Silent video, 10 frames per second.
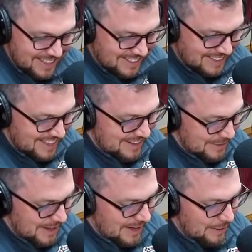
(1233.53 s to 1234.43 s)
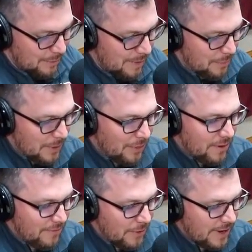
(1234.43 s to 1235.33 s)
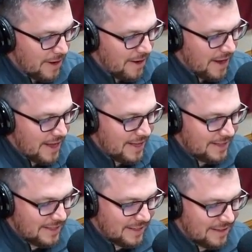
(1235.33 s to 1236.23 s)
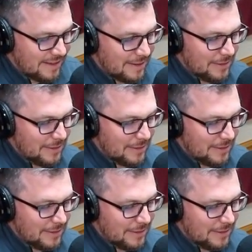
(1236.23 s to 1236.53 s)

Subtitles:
So 1.34 ERA.